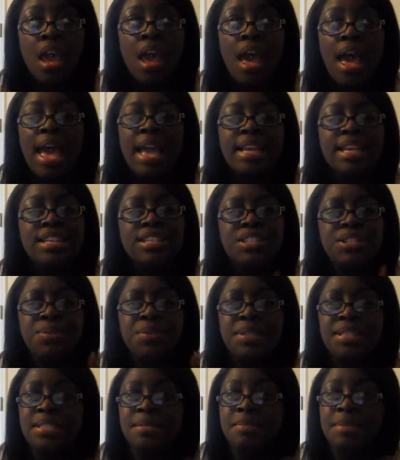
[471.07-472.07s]
I guess there
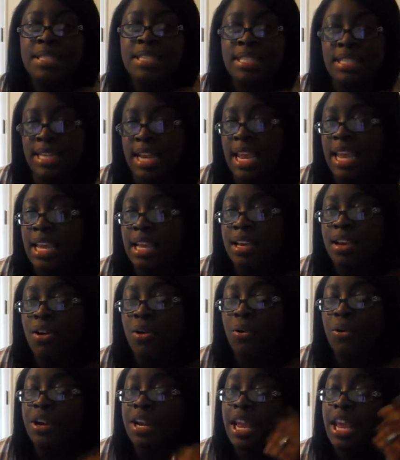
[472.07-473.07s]
was a mistake
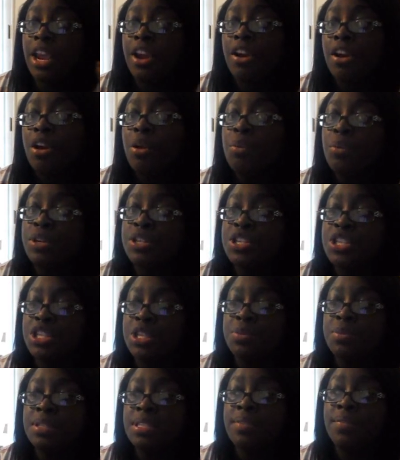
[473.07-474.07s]
or an error when she
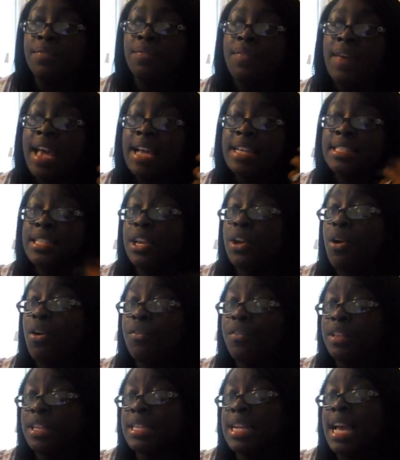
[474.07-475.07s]
was faxing
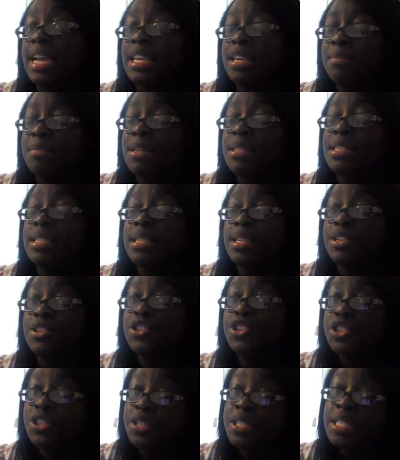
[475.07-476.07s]
over the documents to the
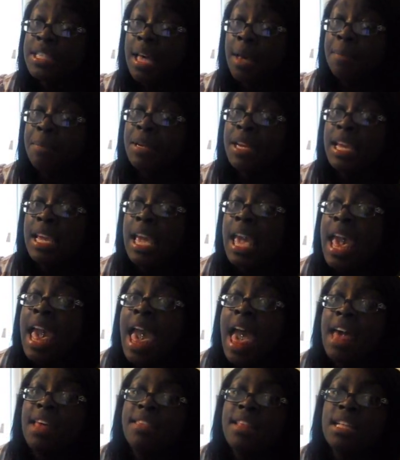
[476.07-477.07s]
insurance company,
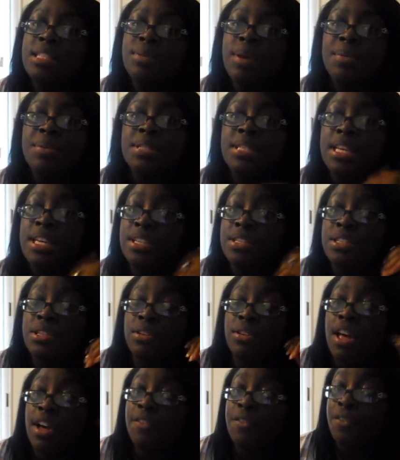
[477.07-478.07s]
and that's why it was taking so
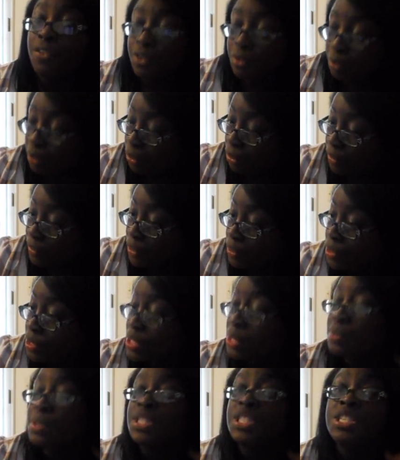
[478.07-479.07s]
long for an approval.
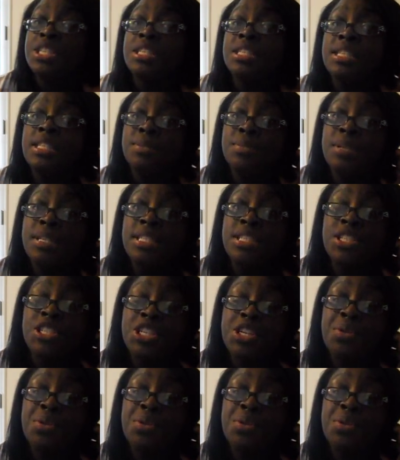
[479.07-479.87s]
So what she did was she